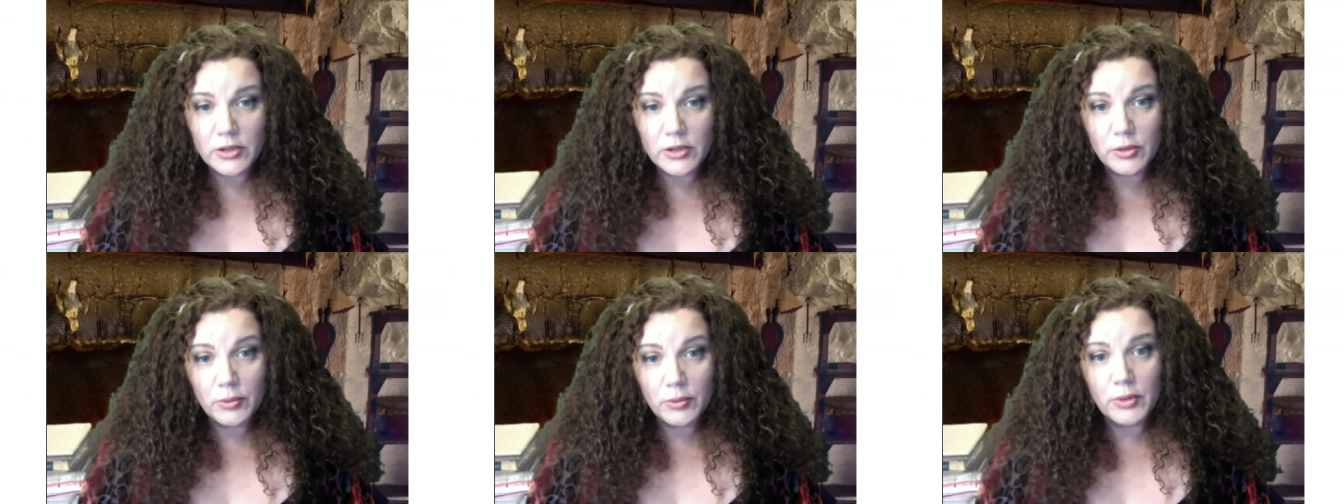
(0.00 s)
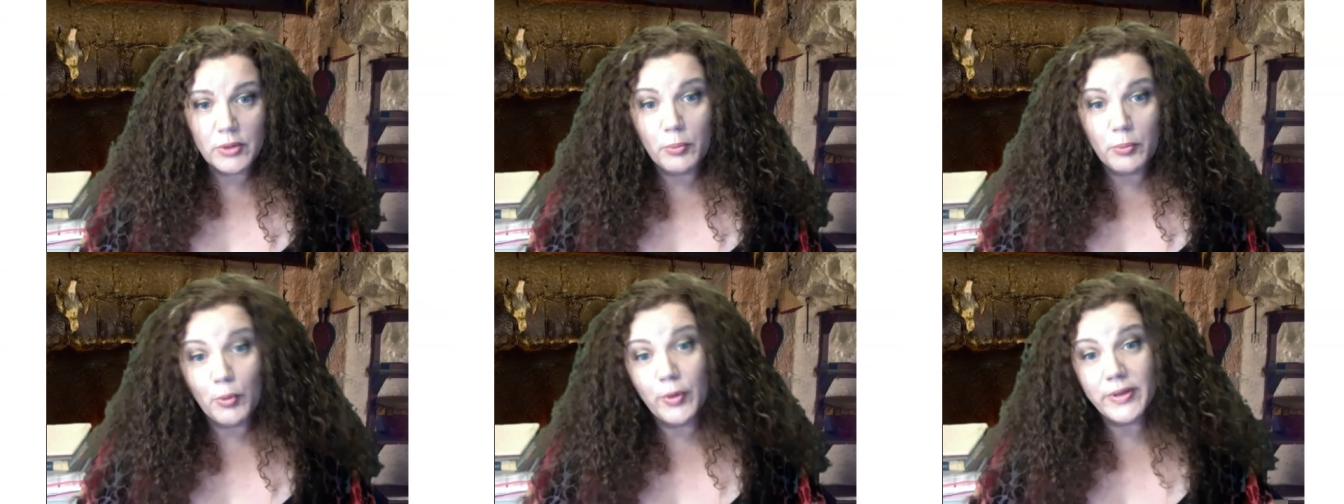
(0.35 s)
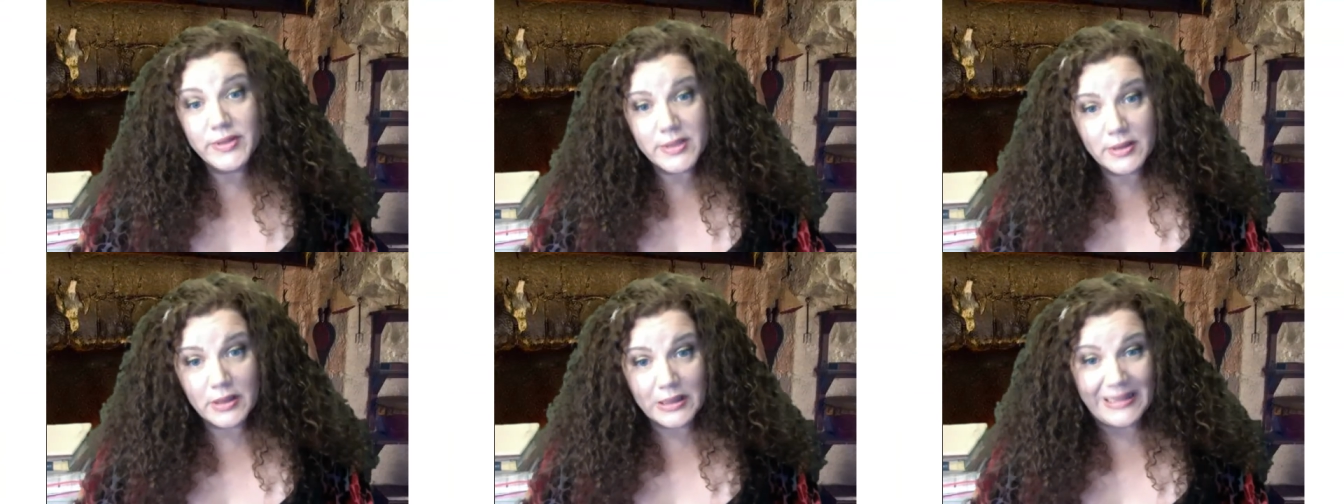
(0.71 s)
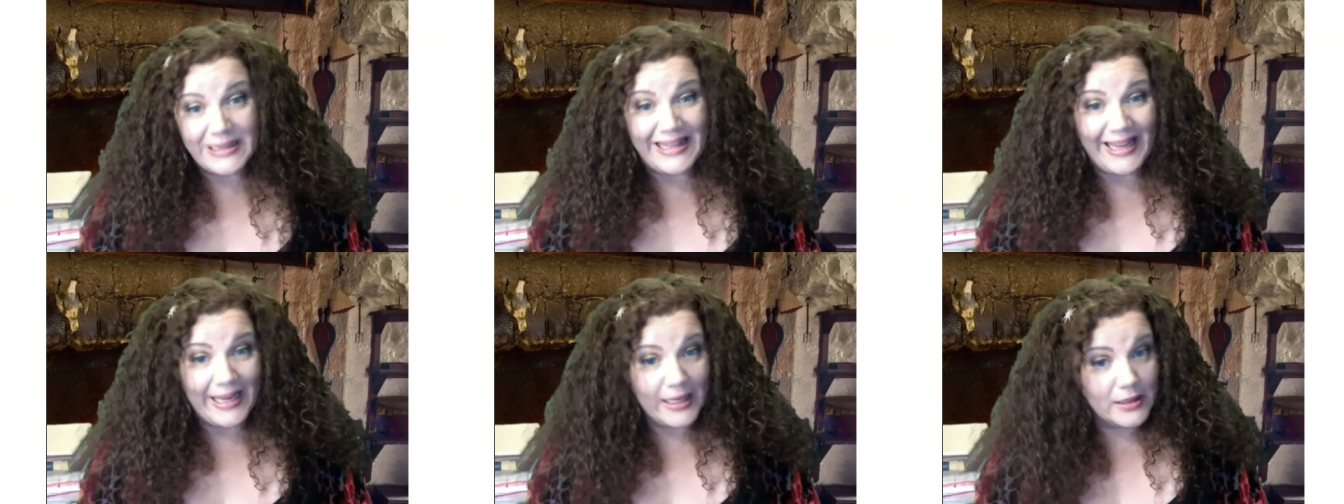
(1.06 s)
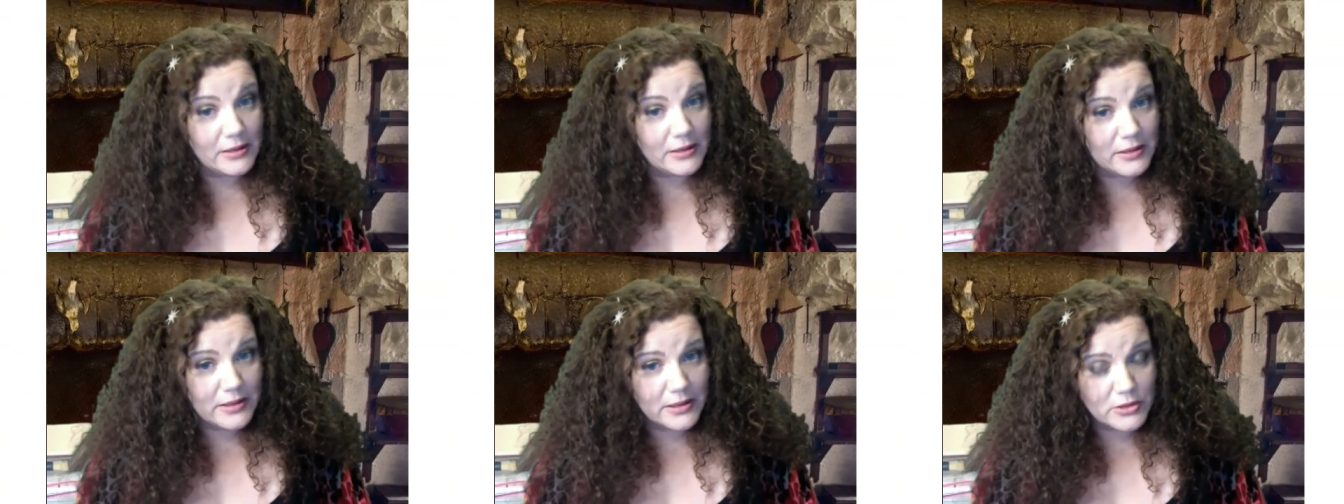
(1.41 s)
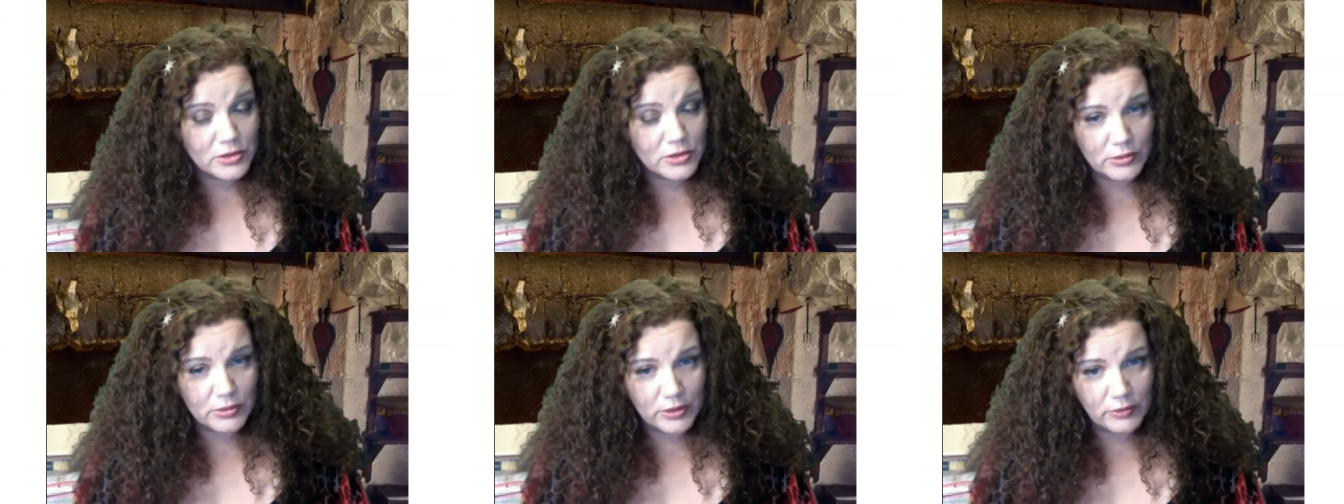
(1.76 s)
You don't want to poison the land
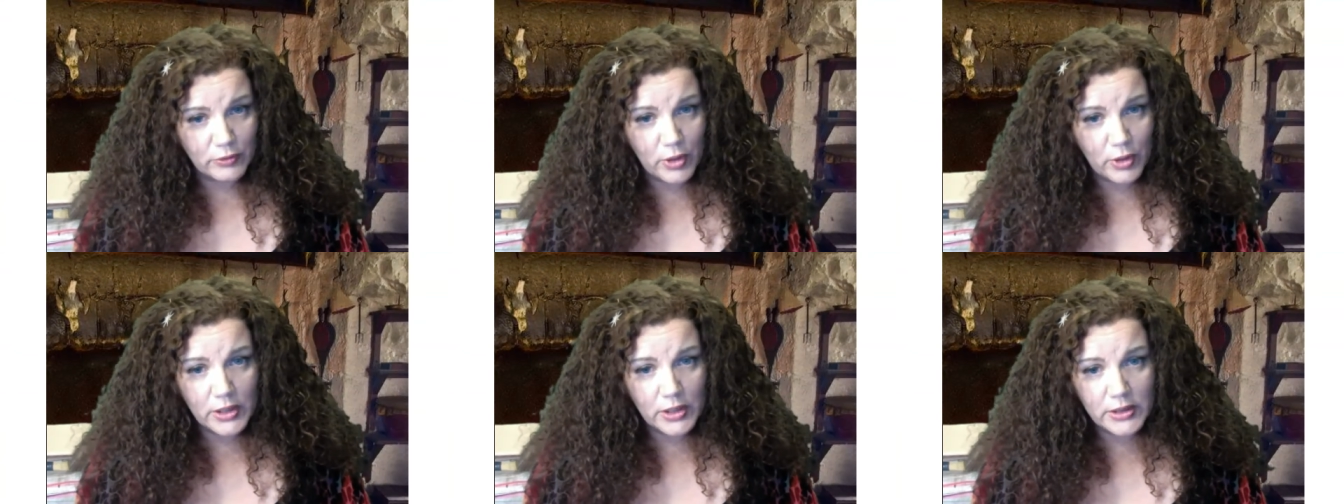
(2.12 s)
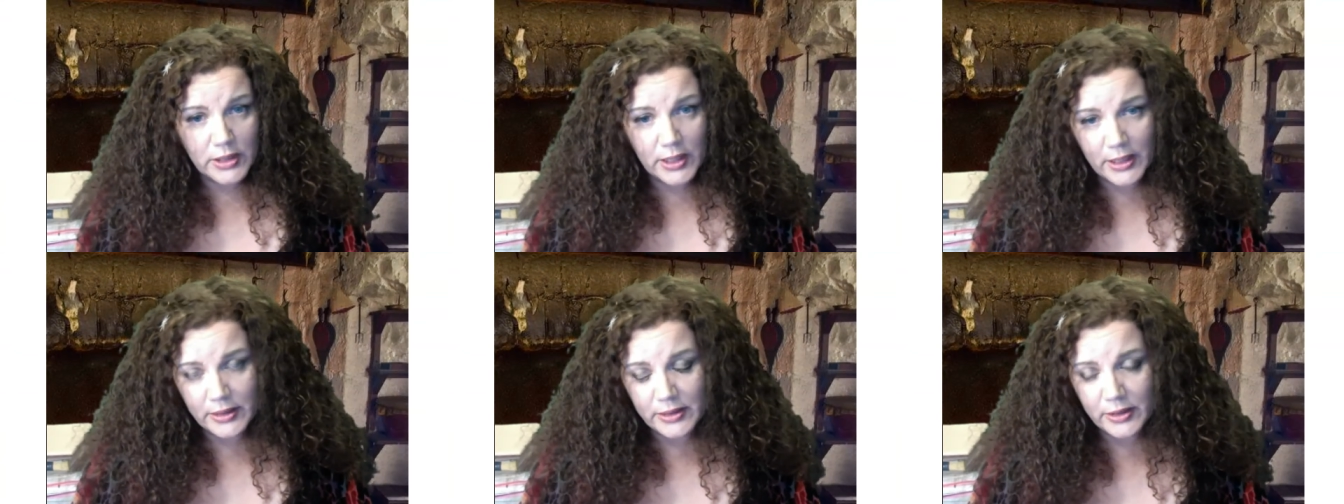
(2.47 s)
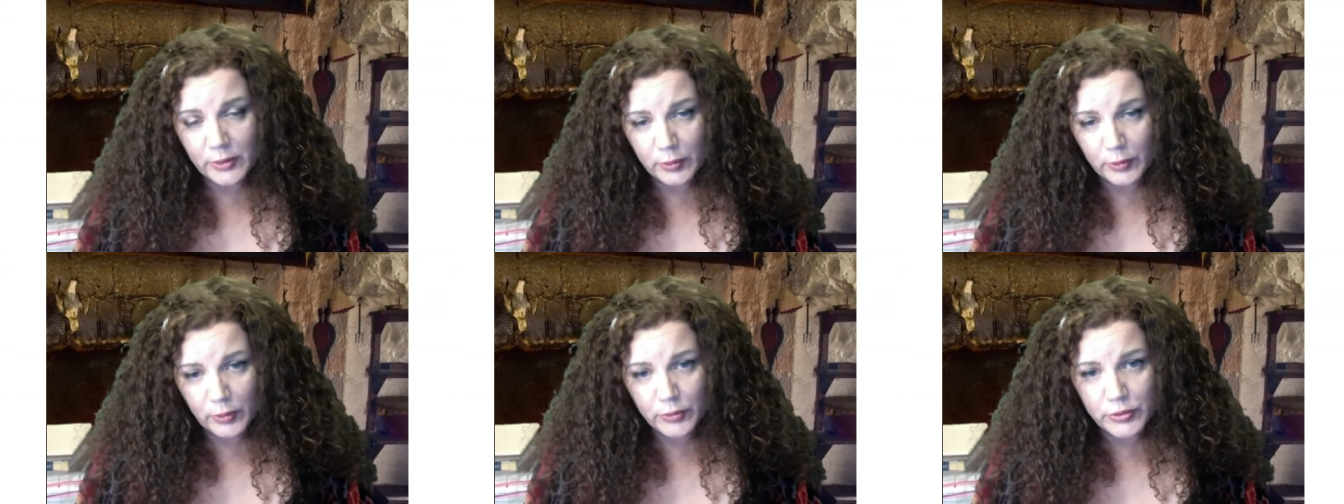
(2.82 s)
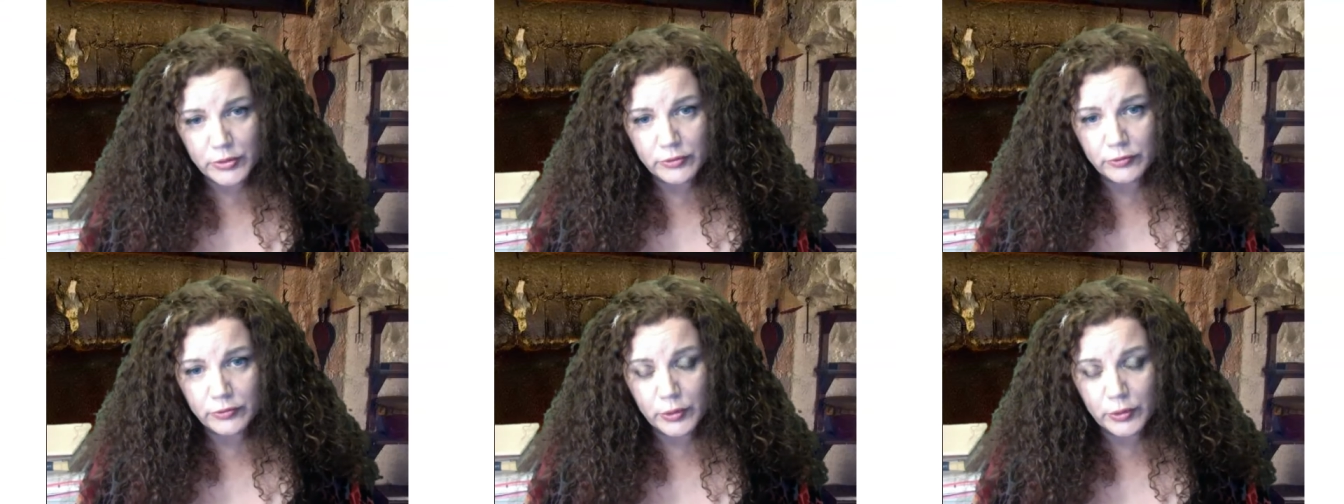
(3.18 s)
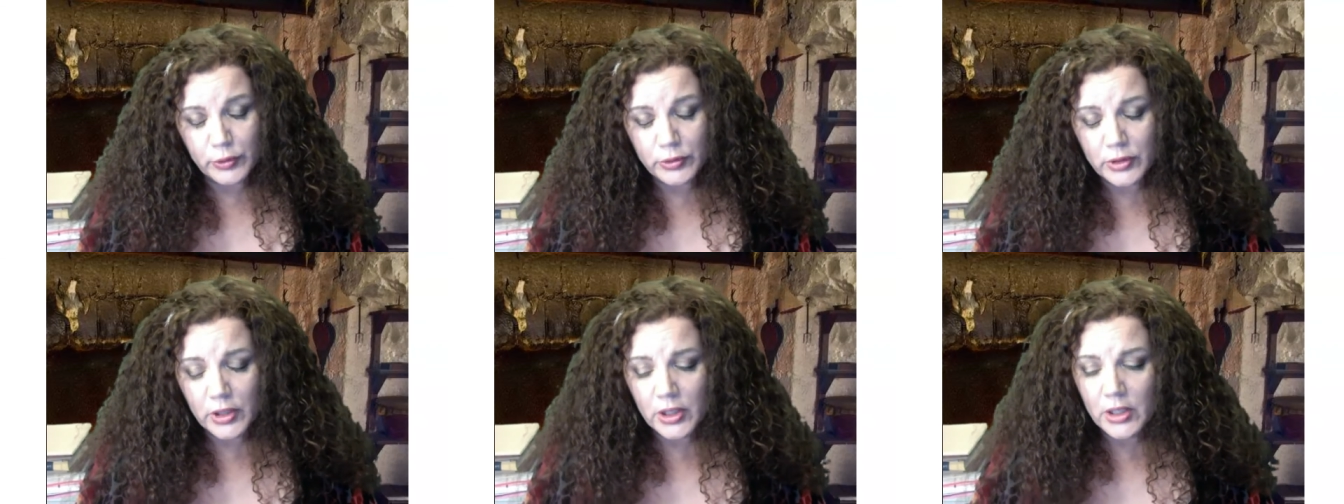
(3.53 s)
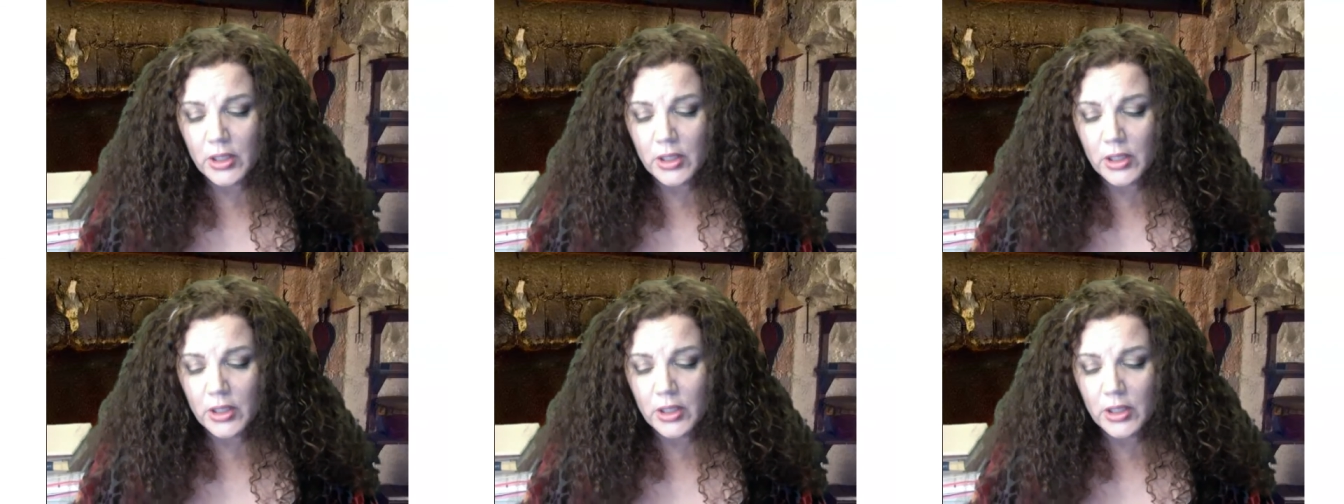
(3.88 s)
that you live on and that grows your food.